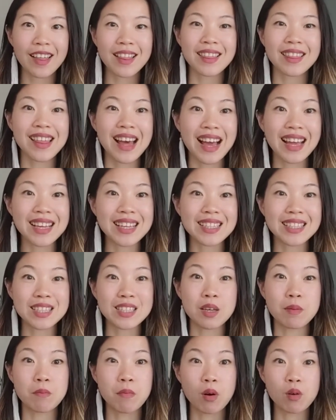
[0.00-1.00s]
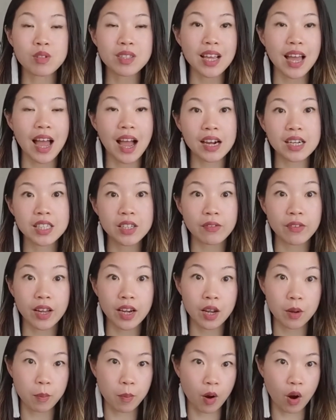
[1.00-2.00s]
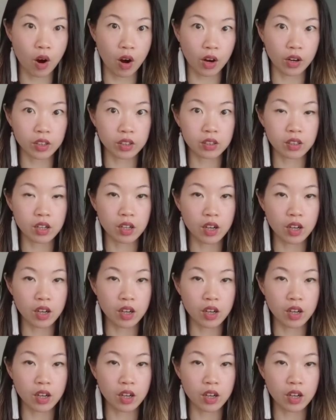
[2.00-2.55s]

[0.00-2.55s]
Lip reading: that is the most activating part